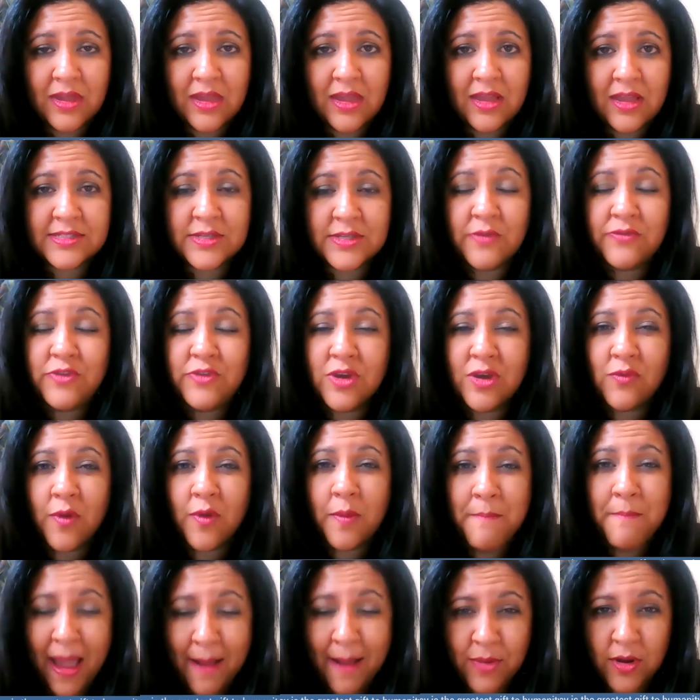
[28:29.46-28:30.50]
So if you can
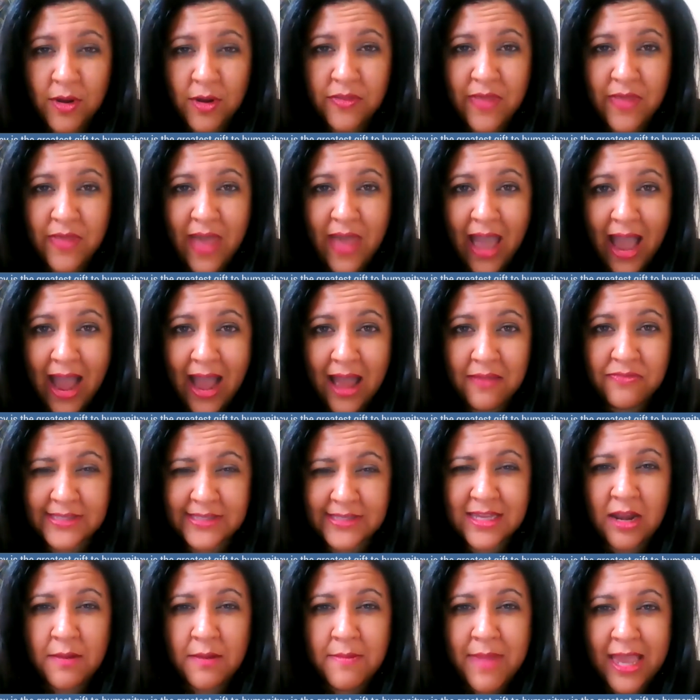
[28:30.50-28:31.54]
remember that, that's
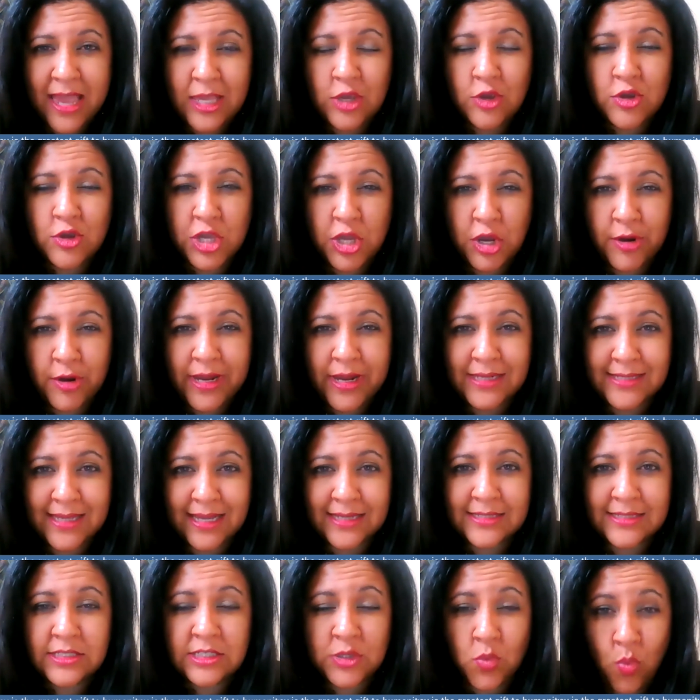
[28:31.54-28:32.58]
going to make you curious
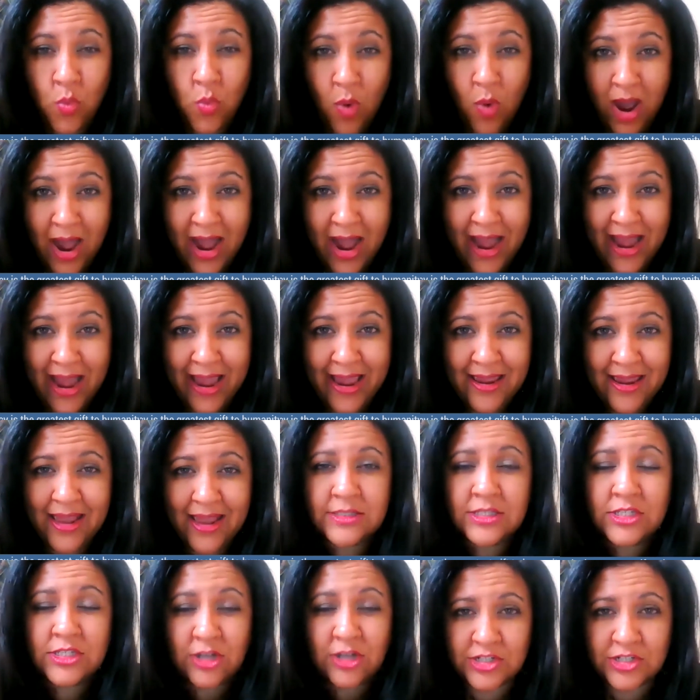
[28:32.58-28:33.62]
as to why and
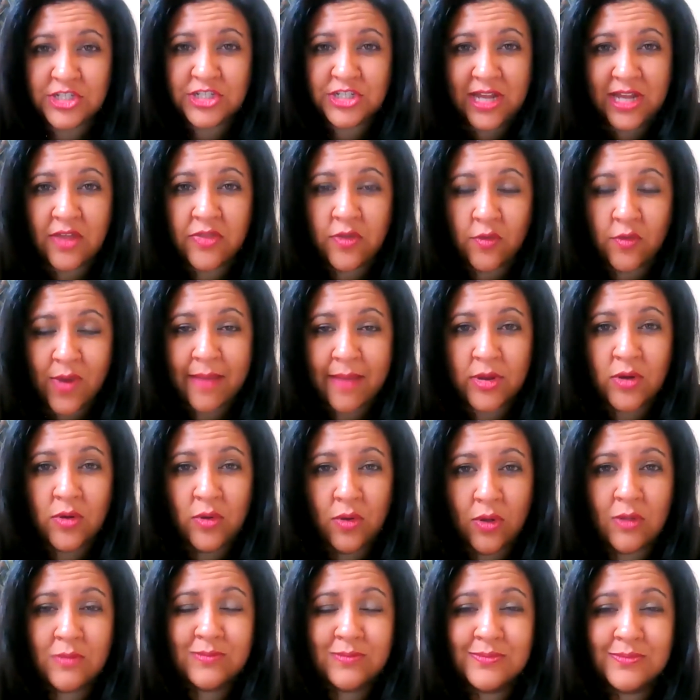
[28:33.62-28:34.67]
start you down the rabbit
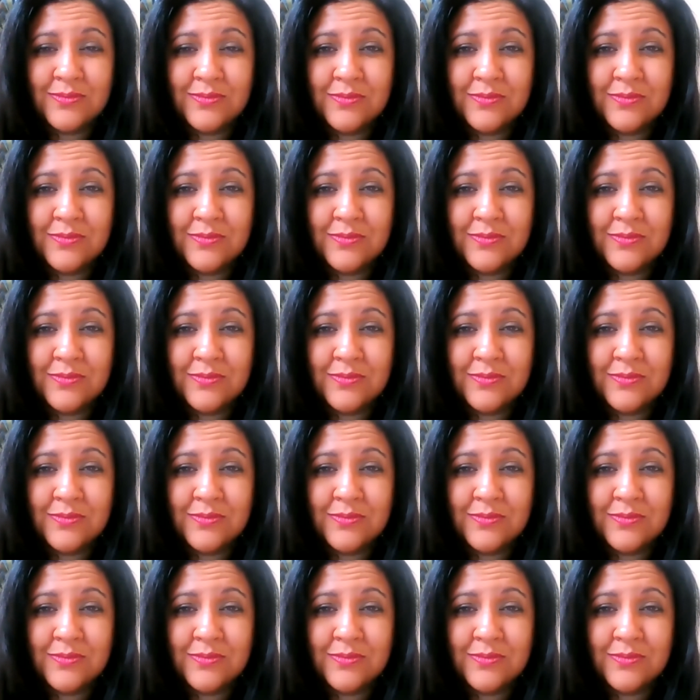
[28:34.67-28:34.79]
hole.